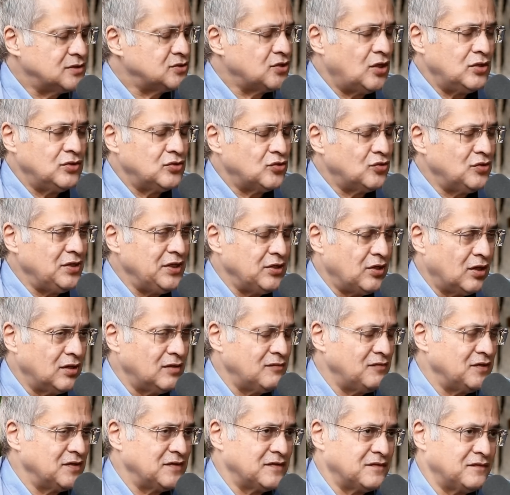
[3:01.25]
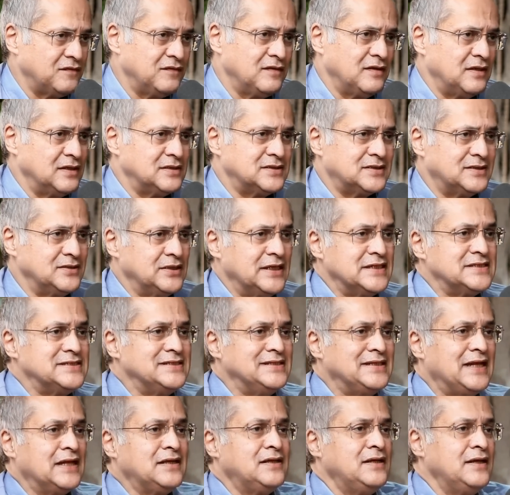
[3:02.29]
It's on totally non-invasive.
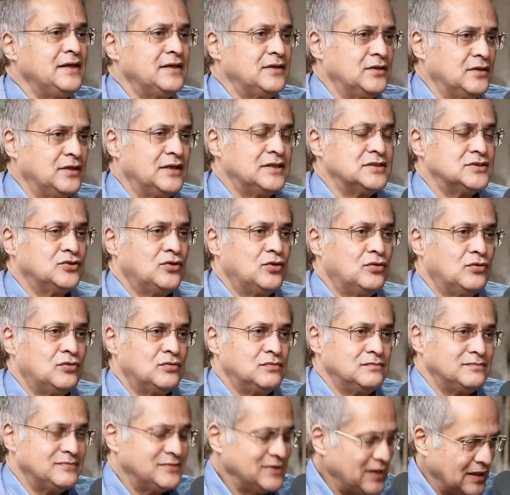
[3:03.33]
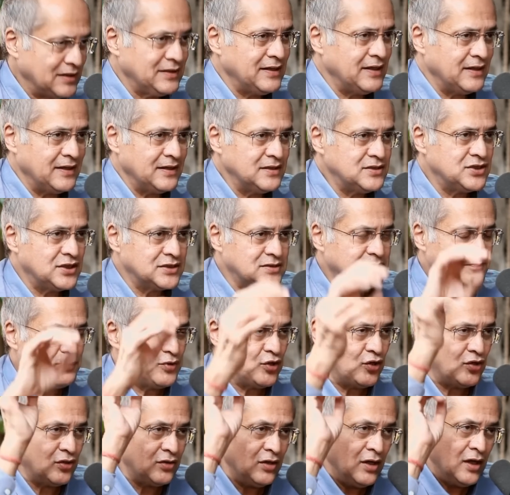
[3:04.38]
There's nothing. It's just
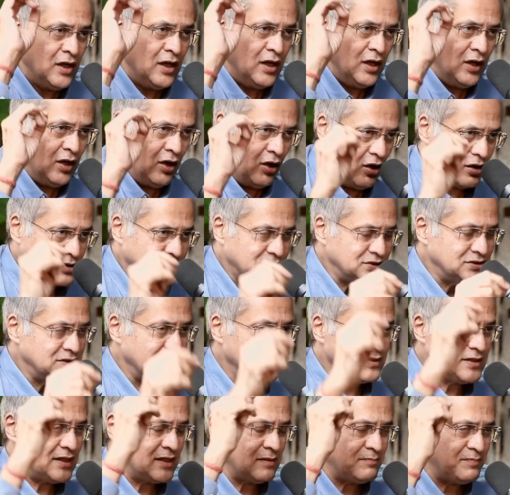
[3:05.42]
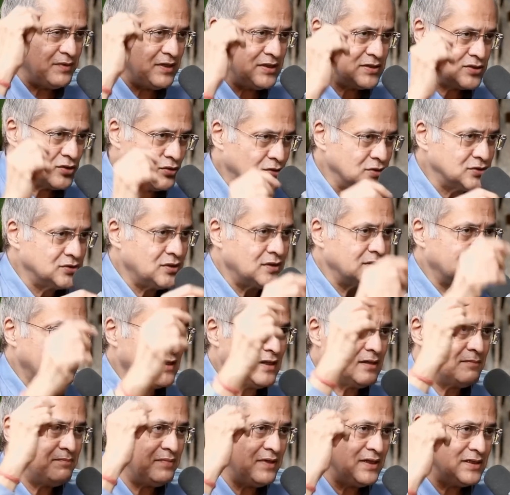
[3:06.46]
pure oxygen therapies, ozone
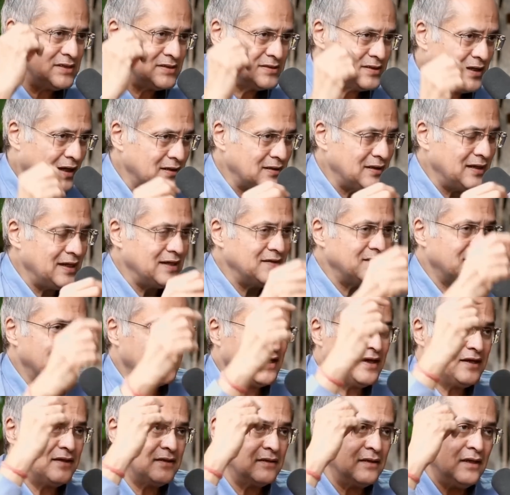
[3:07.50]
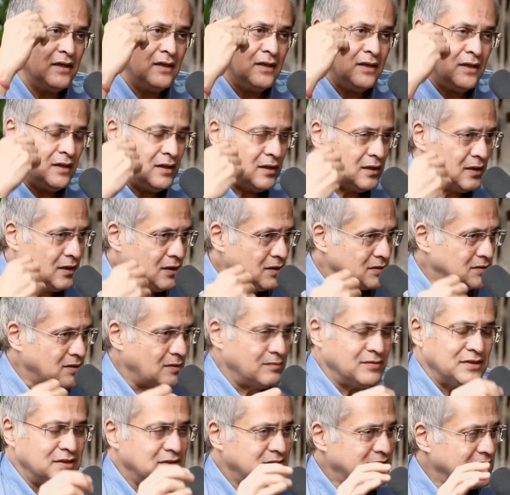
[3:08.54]
therapies, gut cleansing.
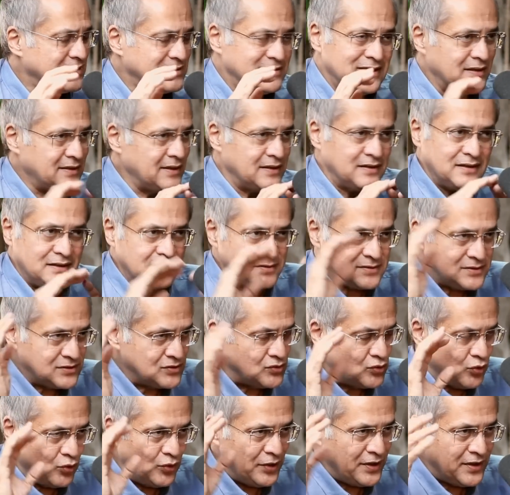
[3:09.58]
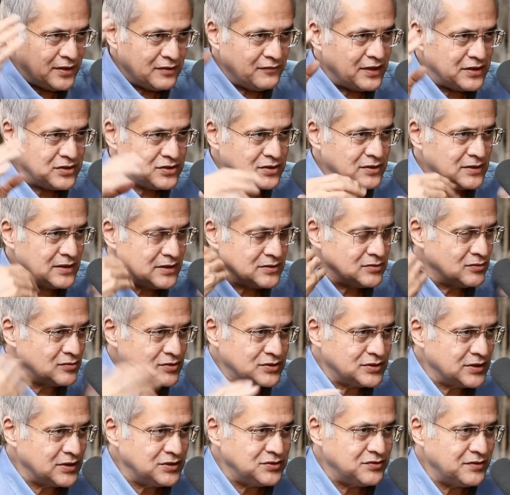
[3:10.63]
It's just nothing. There is no intervention. There's
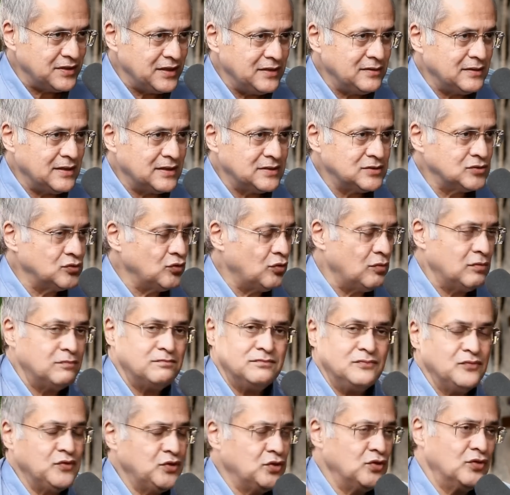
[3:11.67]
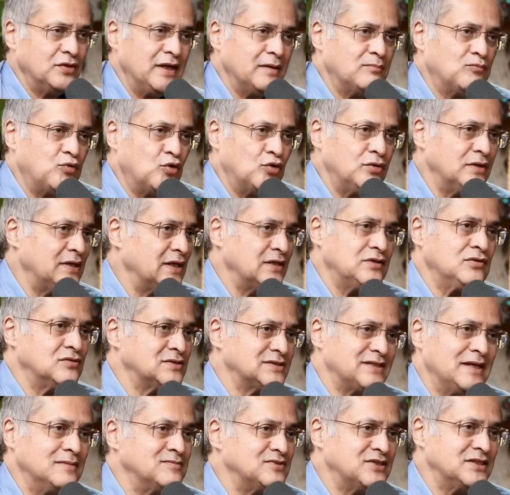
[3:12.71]
no surgery. You don't take bone. There's no
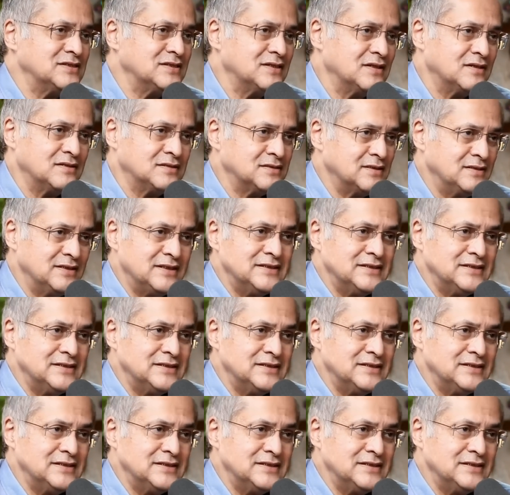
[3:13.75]
stem cells in this.